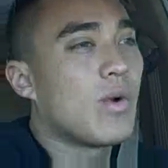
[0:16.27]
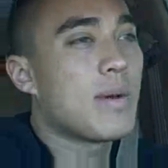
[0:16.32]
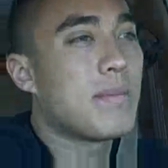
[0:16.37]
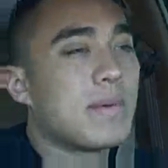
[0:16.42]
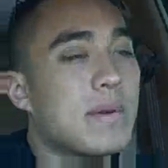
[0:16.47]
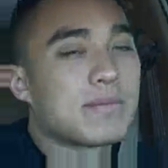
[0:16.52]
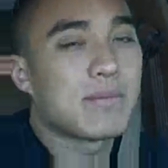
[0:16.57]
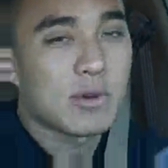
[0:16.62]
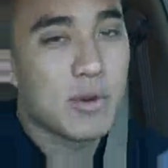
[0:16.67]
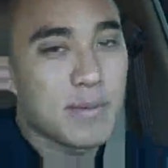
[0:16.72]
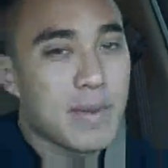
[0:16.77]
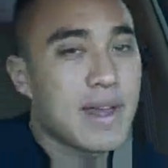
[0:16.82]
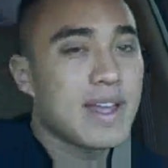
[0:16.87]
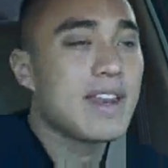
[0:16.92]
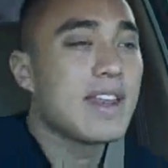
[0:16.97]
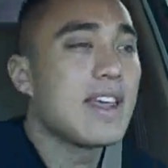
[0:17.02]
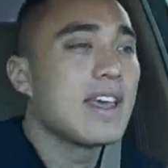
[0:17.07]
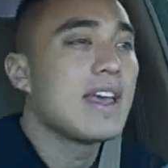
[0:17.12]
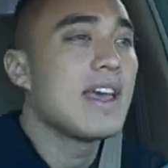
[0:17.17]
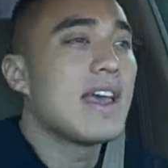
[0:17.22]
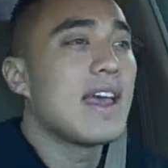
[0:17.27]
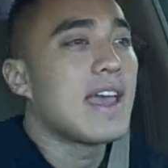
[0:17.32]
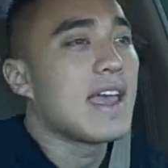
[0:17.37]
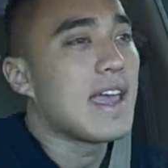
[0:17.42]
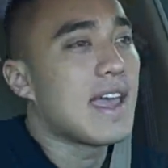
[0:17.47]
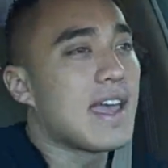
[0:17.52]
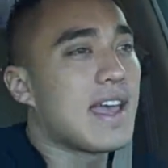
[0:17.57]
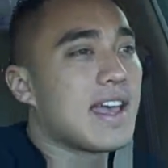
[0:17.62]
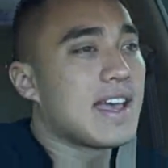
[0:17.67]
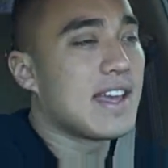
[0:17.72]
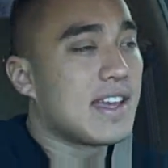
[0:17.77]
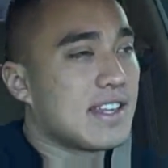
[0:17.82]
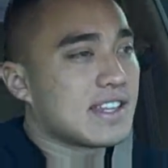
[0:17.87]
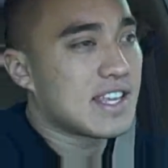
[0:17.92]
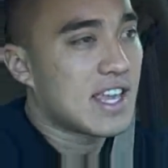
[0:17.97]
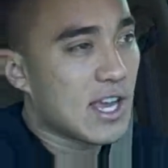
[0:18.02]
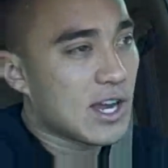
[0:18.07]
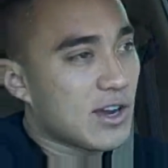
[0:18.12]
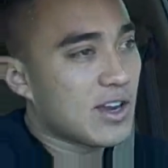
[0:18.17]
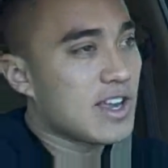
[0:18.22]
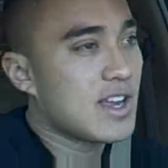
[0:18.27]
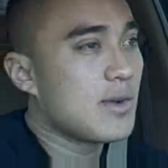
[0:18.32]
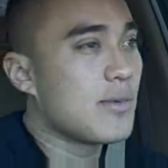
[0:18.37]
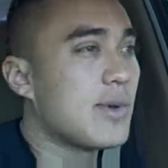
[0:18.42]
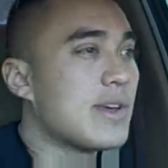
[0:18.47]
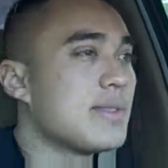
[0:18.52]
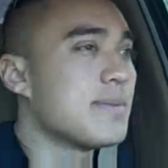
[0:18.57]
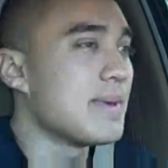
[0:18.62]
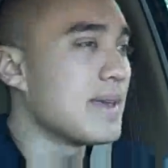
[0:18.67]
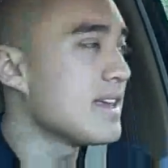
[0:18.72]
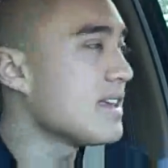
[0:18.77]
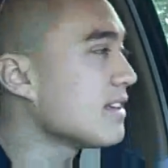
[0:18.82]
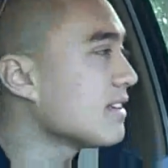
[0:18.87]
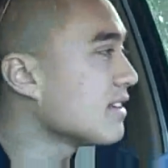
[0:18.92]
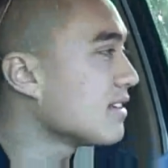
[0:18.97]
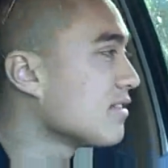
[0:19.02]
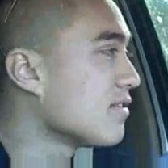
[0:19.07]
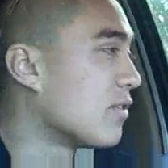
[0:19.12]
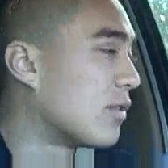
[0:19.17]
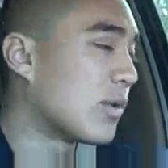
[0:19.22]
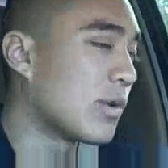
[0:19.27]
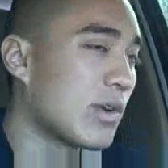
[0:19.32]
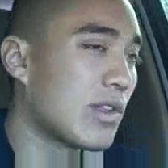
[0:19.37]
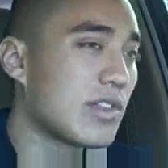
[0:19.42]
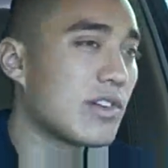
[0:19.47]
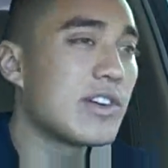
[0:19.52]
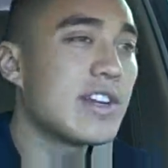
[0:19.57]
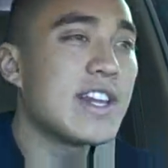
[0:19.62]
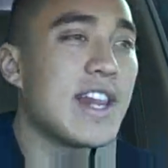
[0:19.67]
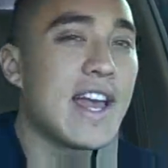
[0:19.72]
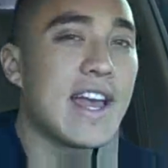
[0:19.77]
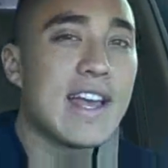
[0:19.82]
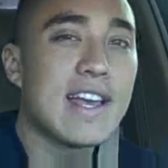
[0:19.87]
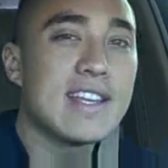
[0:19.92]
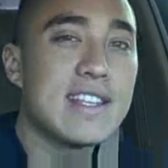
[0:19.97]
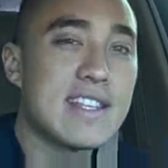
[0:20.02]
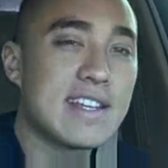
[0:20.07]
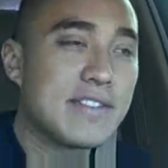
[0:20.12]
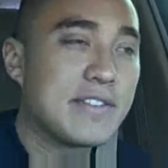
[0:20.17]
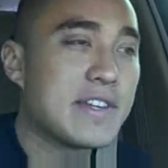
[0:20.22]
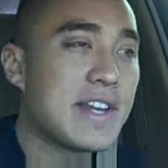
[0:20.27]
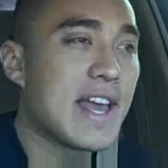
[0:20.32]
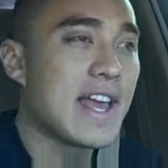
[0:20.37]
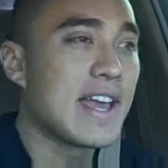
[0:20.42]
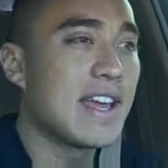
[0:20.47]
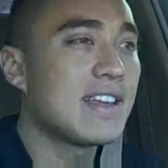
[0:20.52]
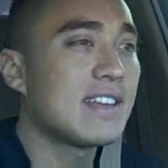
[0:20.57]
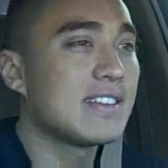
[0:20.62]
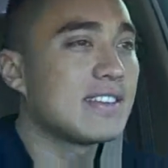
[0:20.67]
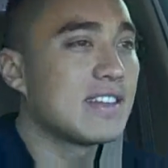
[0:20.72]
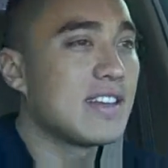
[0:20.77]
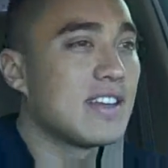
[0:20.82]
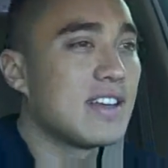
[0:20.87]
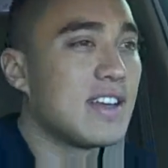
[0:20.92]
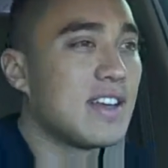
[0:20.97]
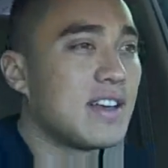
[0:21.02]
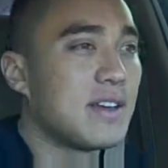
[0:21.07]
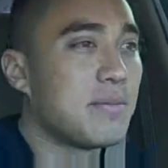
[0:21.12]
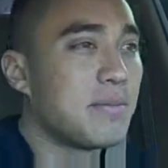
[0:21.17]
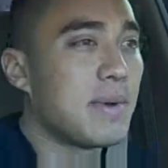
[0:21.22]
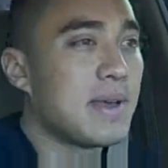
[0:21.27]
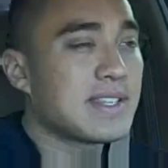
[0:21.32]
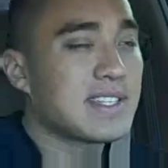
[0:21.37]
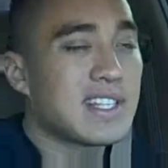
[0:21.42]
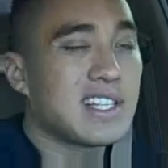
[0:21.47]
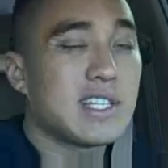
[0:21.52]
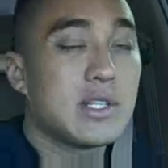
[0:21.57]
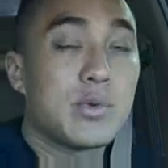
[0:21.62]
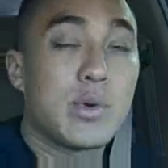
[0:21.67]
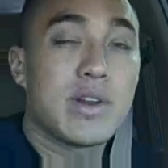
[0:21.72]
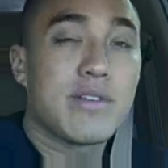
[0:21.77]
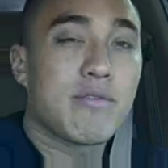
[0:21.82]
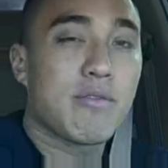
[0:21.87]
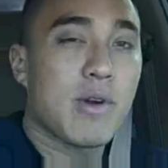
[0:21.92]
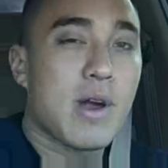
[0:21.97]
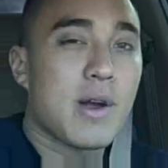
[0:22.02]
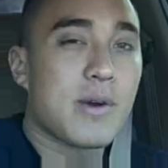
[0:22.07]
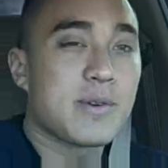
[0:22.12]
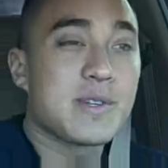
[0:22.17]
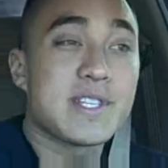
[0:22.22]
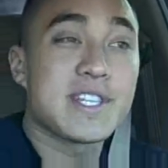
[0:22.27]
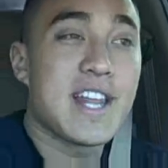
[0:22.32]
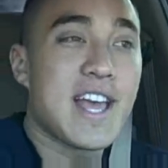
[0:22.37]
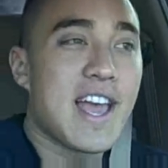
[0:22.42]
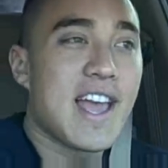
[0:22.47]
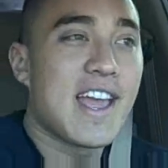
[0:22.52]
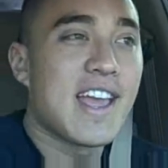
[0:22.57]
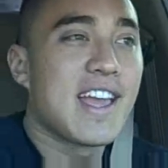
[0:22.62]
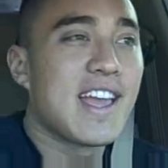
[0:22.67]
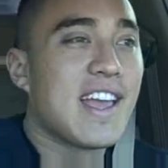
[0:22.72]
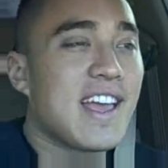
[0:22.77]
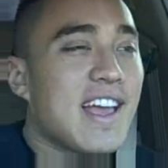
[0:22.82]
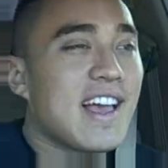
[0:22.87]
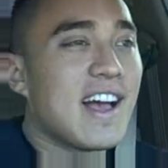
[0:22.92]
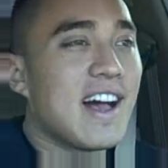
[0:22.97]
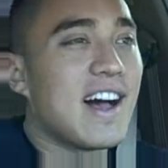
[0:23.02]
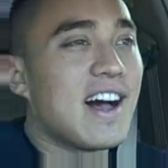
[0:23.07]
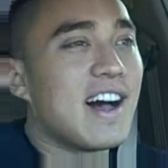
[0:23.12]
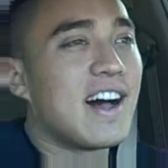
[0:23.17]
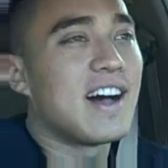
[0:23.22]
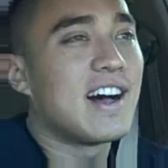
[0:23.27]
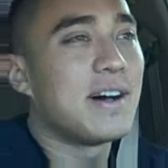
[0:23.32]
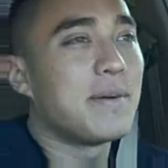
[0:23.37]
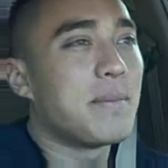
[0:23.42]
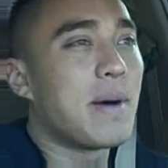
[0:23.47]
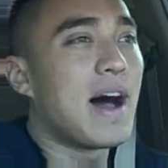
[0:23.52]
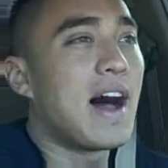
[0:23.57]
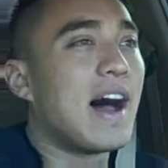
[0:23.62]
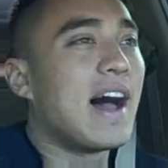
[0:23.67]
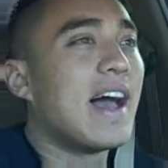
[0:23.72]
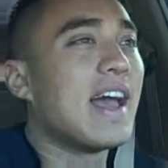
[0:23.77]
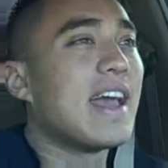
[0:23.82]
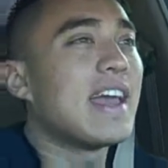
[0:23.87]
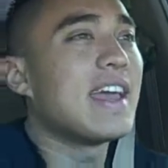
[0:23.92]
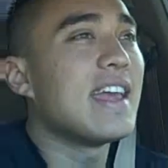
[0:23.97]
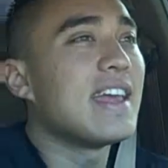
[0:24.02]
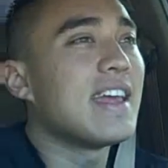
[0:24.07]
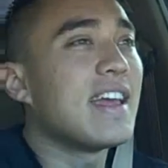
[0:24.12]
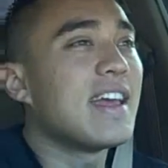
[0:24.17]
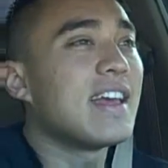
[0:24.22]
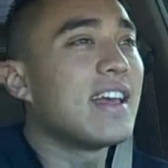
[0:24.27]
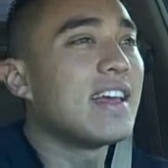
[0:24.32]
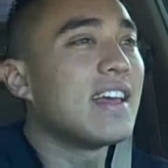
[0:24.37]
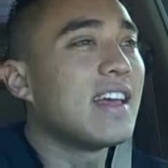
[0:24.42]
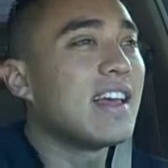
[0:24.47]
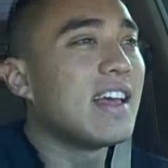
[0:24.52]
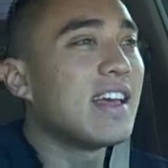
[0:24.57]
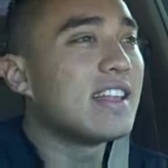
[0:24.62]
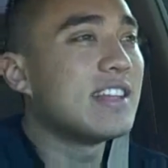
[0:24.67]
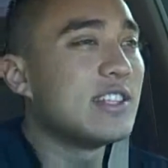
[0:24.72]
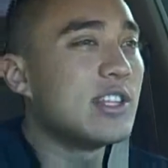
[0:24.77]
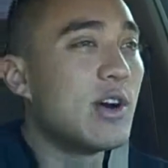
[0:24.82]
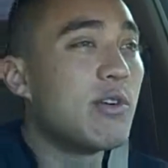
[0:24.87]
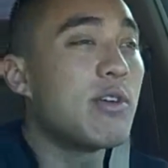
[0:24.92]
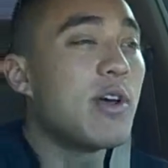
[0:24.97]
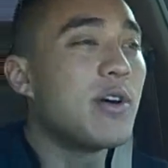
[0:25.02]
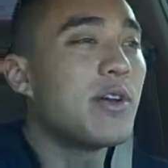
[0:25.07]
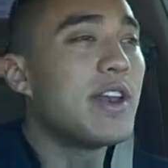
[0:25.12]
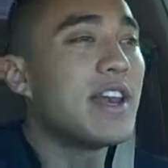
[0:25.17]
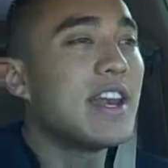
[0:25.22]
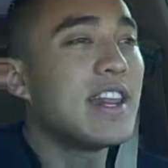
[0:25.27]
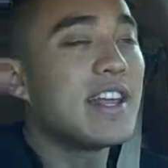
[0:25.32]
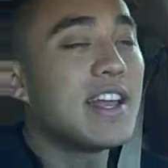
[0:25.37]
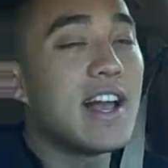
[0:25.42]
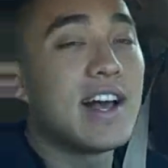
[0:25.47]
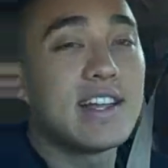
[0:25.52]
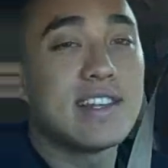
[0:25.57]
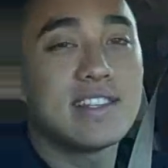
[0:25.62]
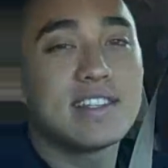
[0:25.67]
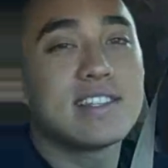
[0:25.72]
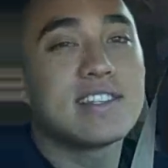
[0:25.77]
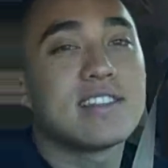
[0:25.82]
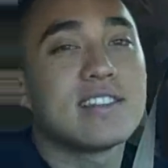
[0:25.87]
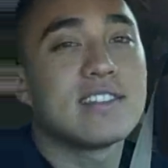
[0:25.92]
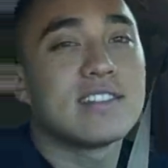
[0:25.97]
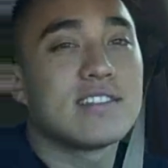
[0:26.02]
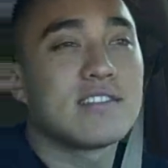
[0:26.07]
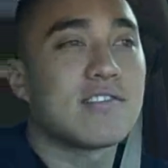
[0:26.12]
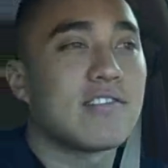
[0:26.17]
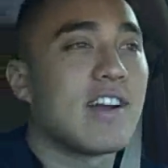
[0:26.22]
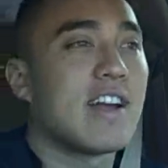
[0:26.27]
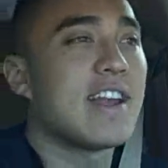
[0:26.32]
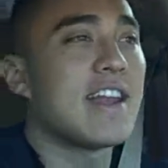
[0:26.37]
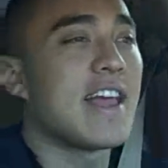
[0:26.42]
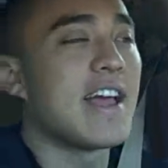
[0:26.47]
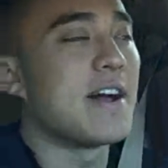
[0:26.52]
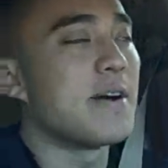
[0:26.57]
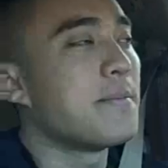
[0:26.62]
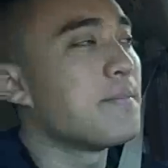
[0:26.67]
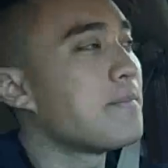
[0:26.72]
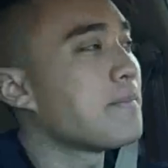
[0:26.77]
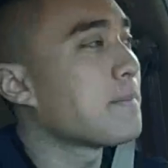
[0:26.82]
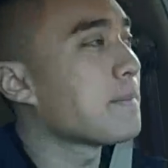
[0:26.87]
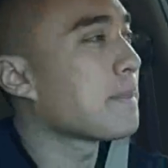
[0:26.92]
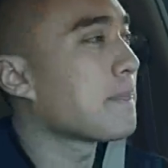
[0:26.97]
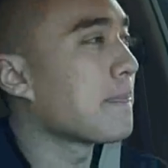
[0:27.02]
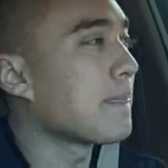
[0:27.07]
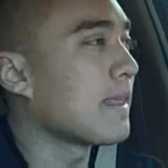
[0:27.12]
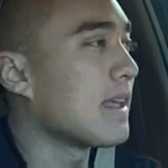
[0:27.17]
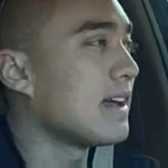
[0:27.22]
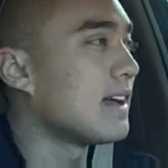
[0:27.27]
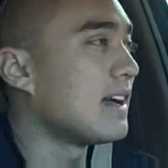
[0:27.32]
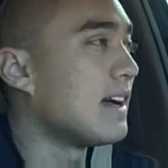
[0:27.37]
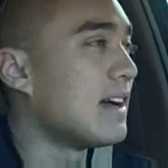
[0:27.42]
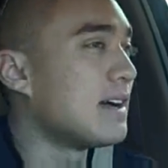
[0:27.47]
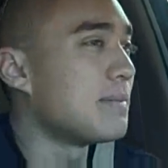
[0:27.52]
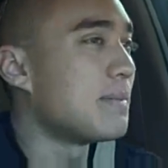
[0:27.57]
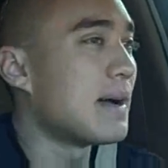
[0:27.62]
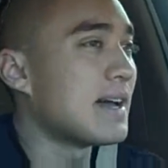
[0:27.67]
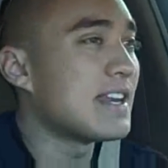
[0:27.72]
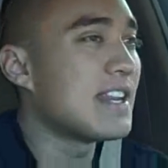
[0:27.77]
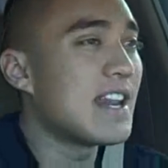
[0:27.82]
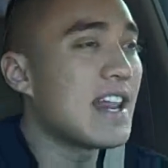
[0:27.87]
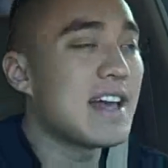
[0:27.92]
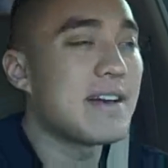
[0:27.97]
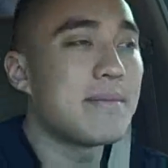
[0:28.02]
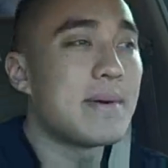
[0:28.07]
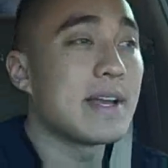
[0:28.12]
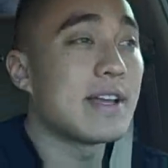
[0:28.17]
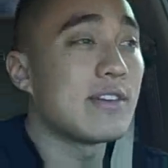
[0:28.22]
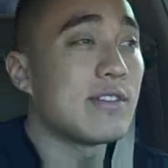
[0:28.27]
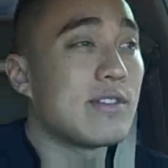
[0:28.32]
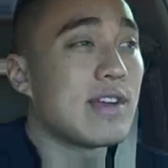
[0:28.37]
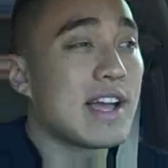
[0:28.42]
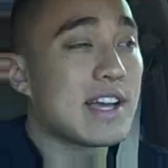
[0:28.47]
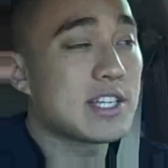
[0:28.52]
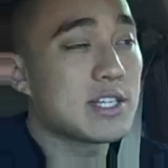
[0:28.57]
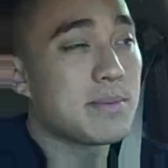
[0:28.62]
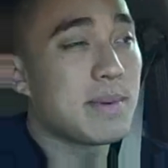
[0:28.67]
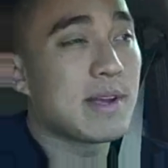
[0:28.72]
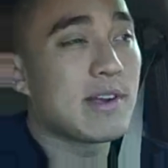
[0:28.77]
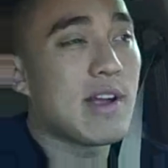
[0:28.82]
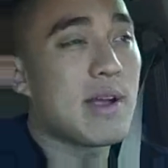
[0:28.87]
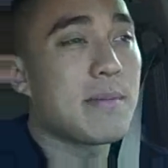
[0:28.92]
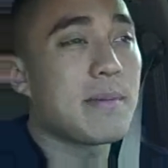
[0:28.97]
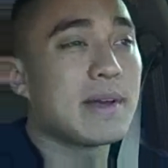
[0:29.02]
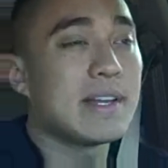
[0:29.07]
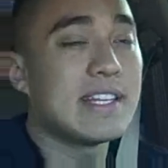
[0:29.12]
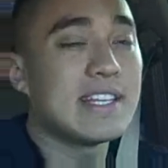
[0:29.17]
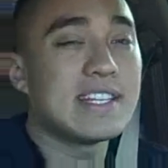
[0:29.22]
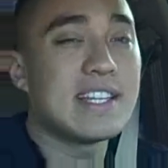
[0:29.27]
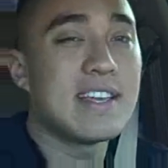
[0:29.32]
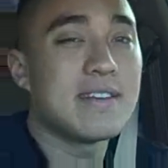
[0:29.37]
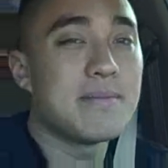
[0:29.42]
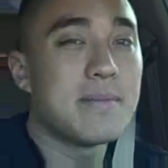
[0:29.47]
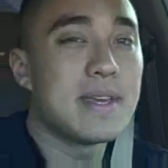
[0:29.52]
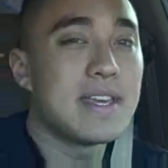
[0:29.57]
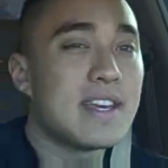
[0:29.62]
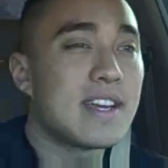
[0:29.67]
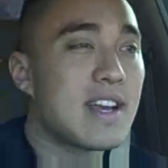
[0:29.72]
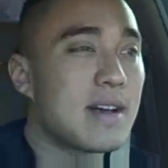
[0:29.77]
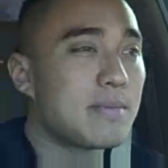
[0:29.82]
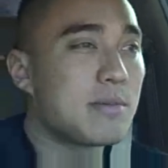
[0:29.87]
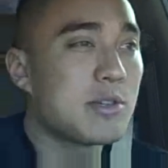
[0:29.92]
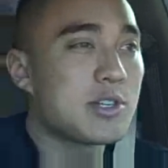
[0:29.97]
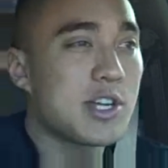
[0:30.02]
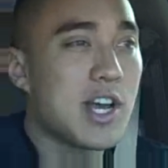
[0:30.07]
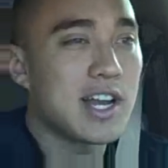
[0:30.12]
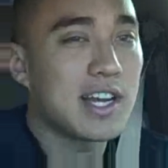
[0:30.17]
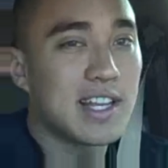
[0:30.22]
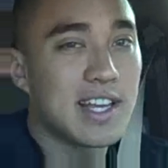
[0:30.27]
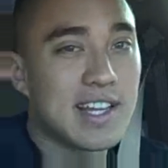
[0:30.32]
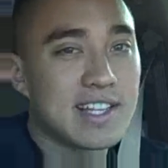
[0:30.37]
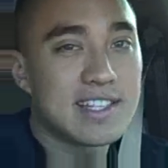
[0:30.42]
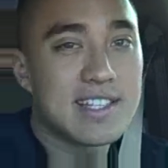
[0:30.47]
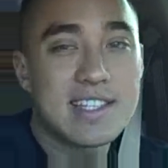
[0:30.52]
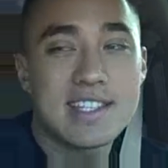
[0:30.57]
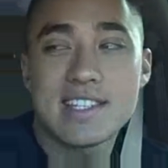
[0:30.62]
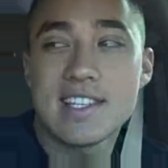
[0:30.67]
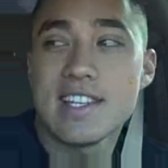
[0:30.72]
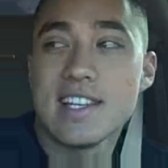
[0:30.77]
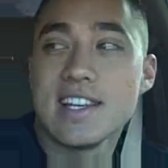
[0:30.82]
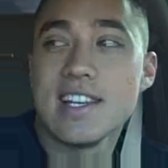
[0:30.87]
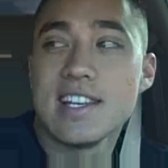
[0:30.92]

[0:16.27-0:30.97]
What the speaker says: weapon permit and carry it with me for 30 days, every day, basically 24 hours a day. I don't own any guns right now. I did have my grandpa did give me a couple shotguns,